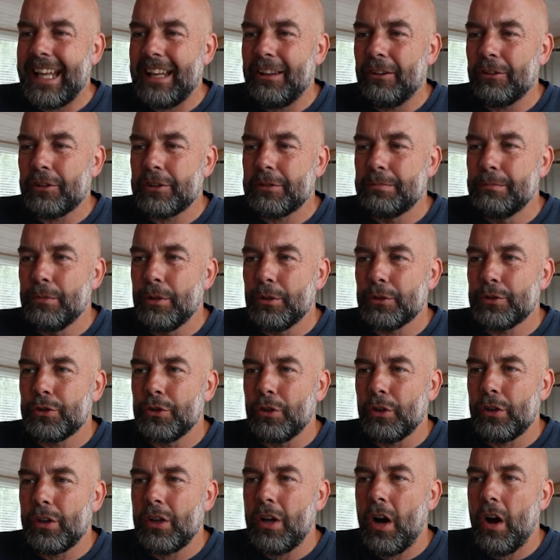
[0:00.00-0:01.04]
that looks more
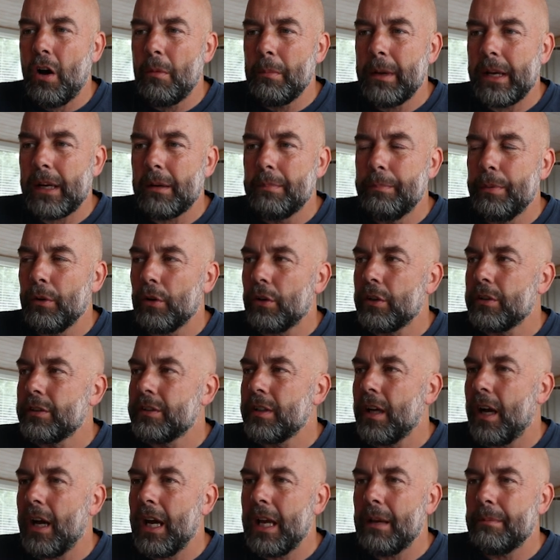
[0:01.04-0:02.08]
sort of comic book
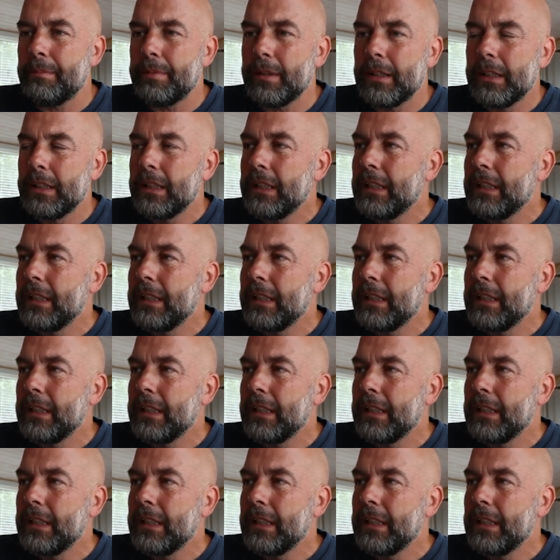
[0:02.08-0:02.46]
type